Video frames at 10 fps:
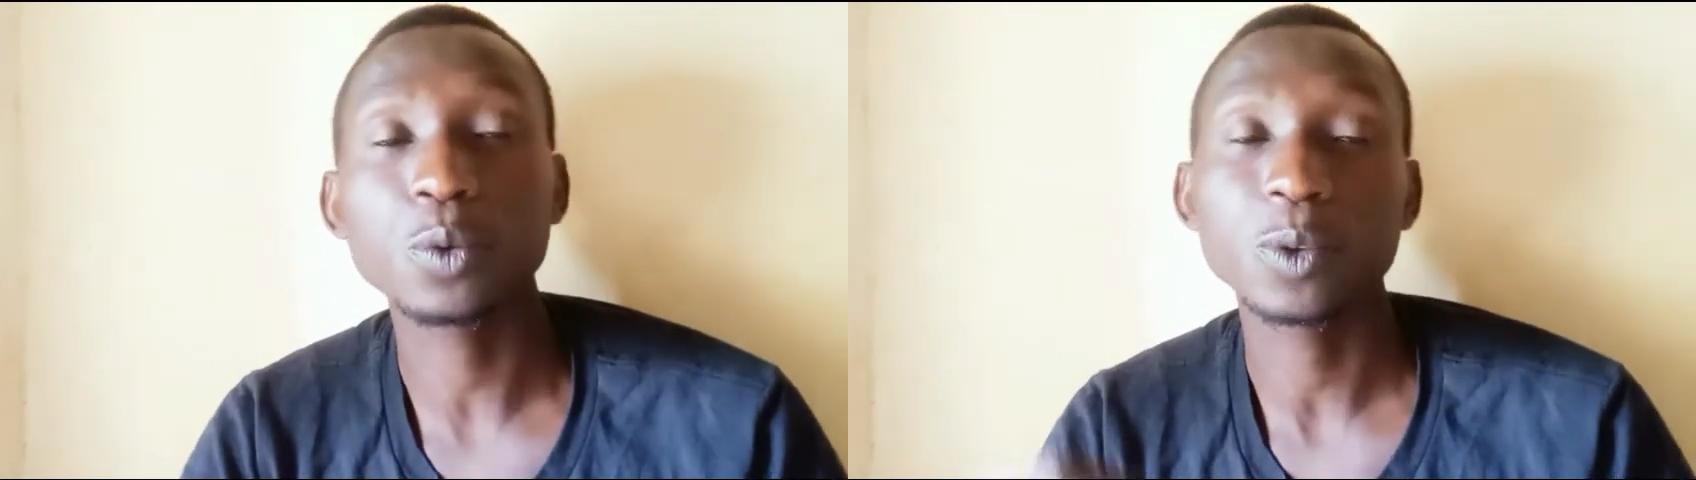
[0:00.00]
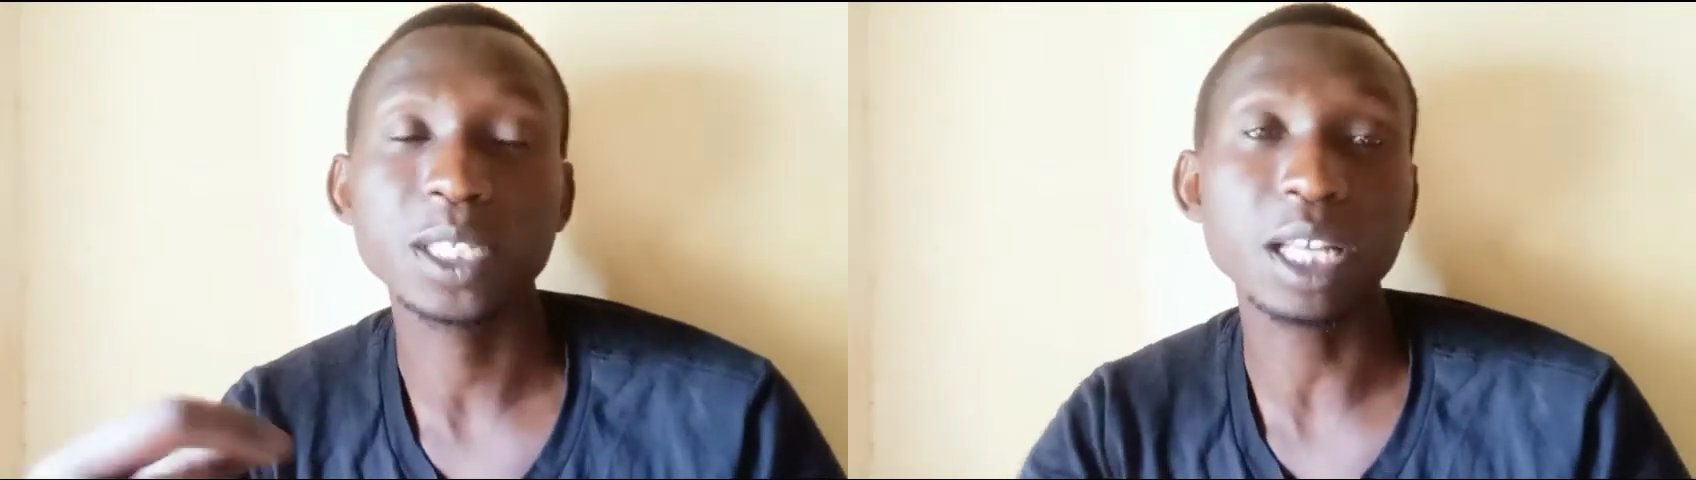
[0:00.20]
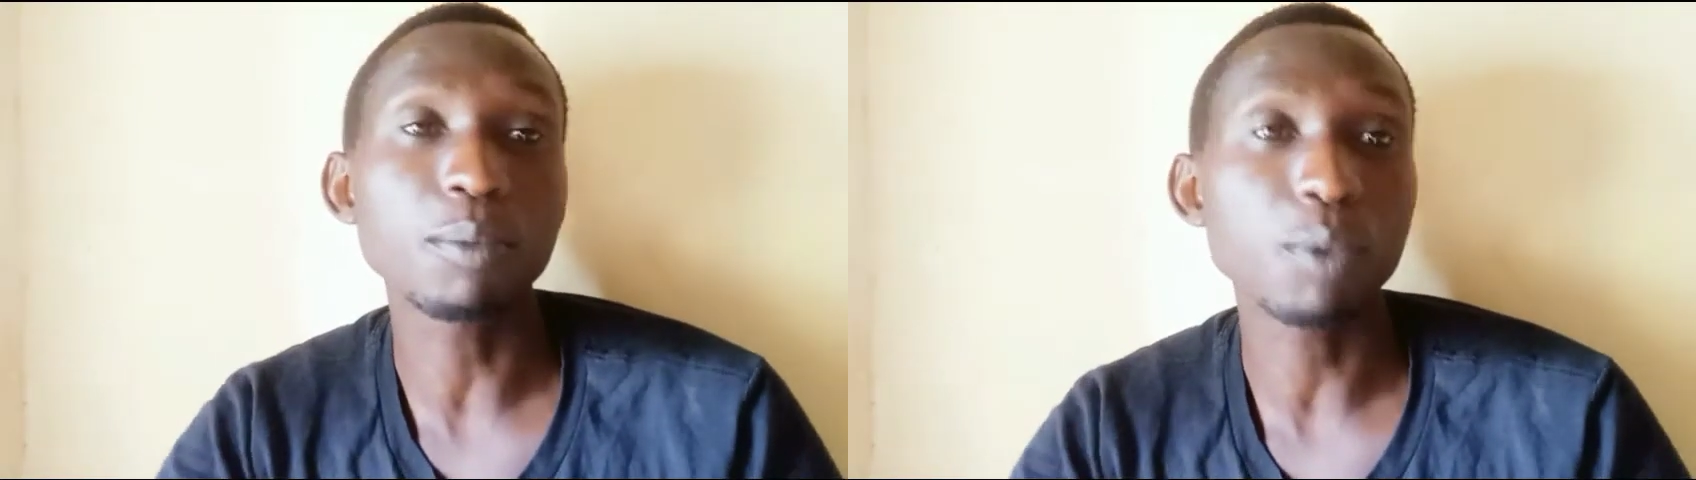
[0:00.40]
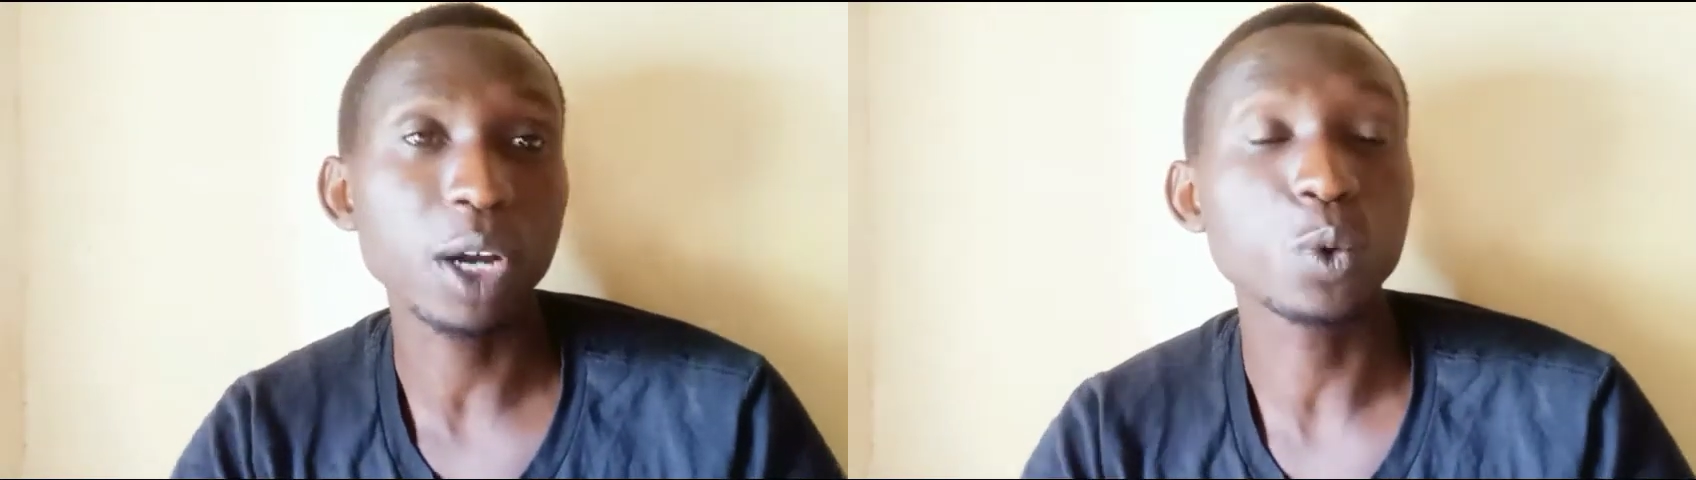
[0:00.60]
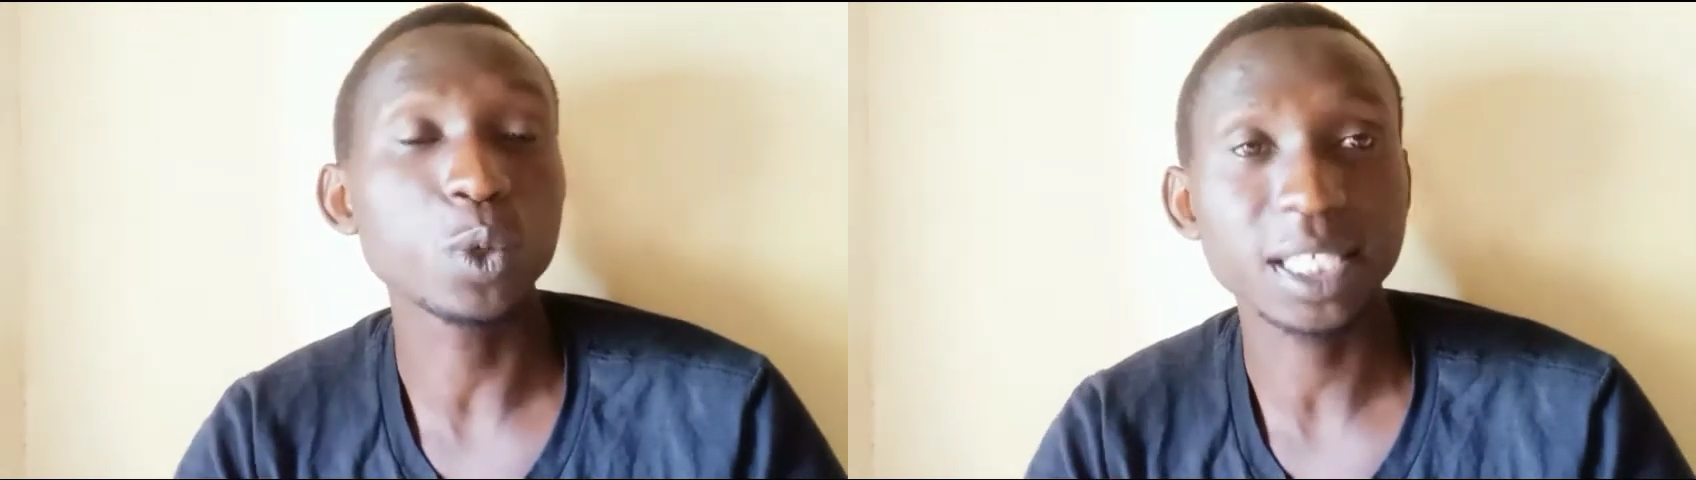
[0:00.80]
to
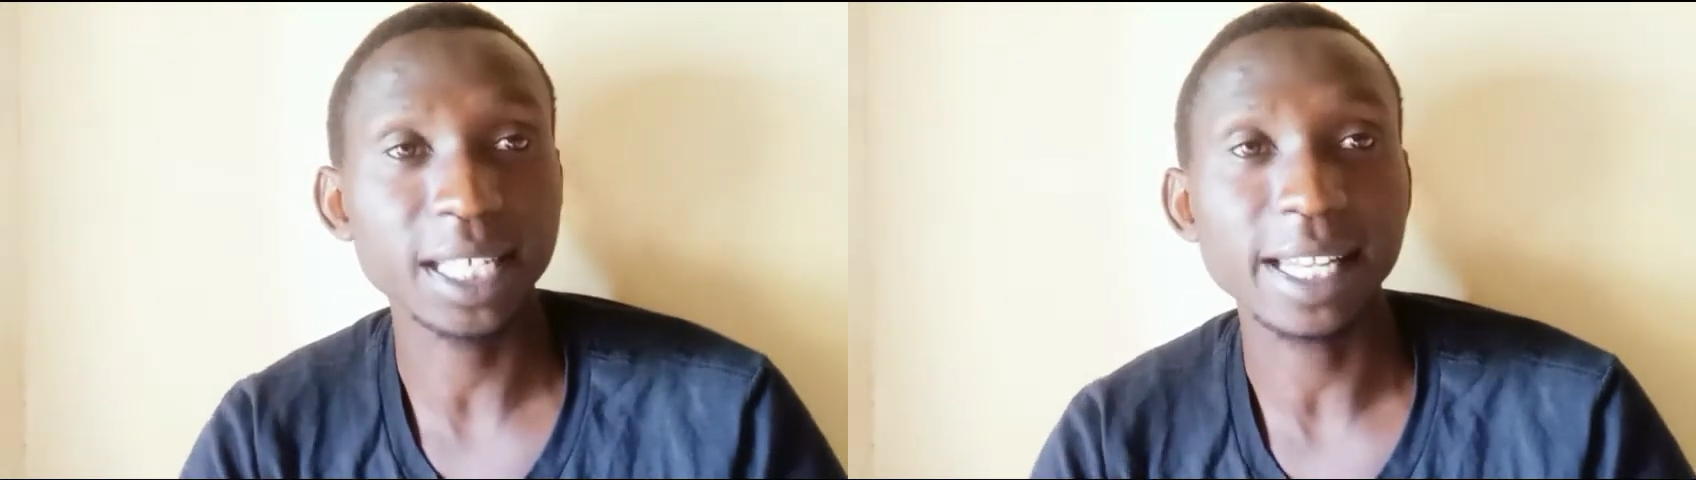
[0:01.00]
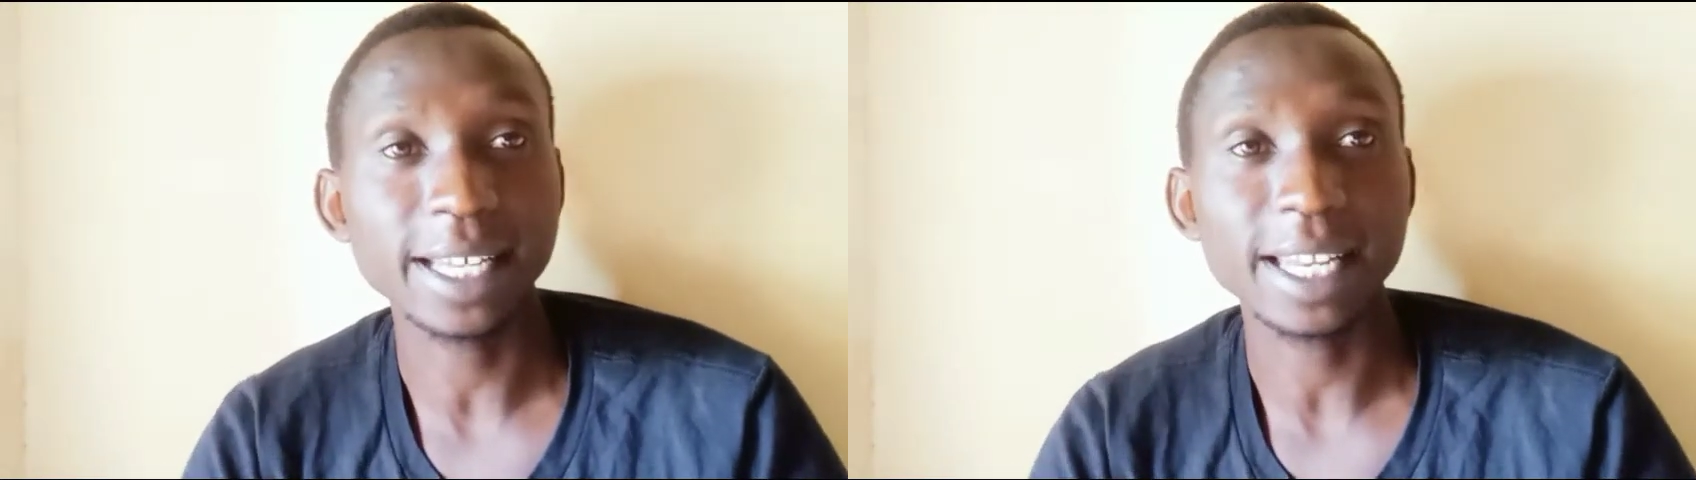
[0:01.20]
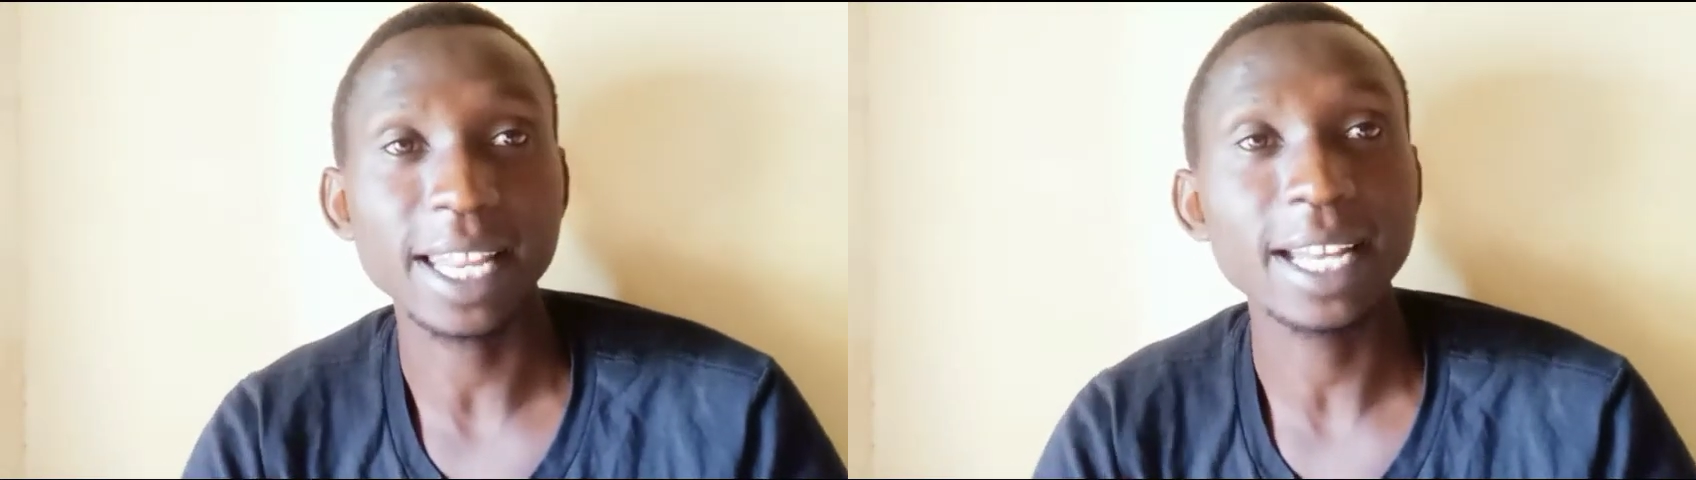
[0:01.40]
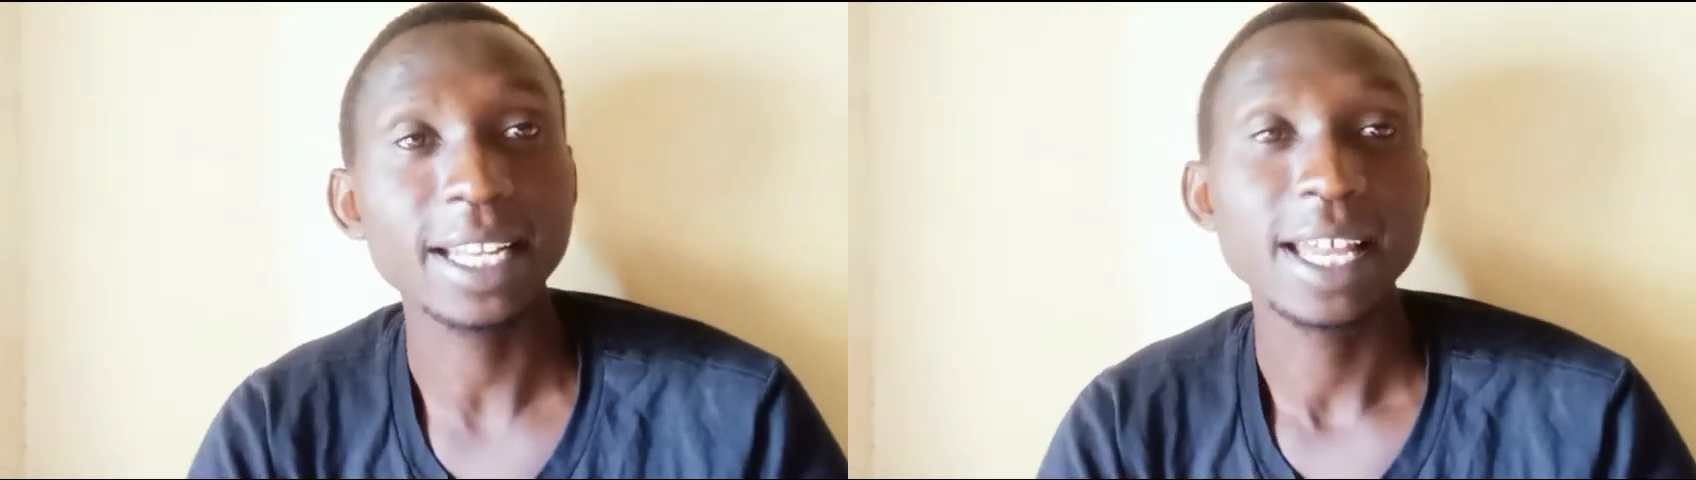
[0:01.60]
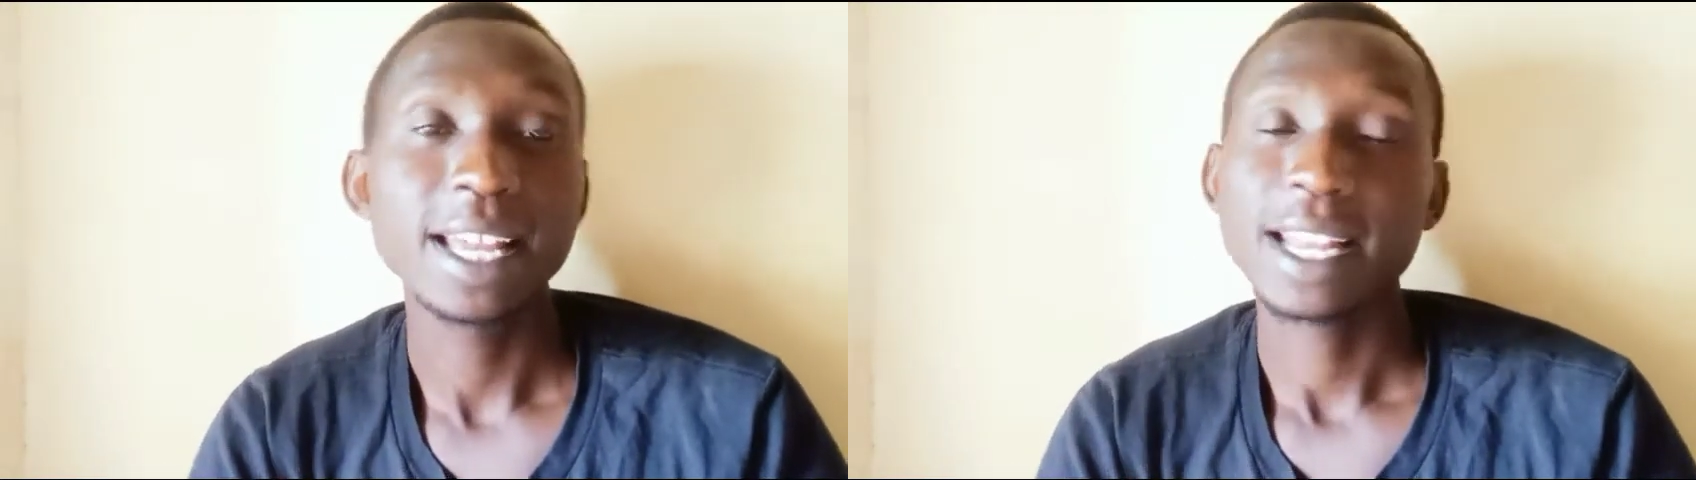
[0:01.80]
someone who is selling land.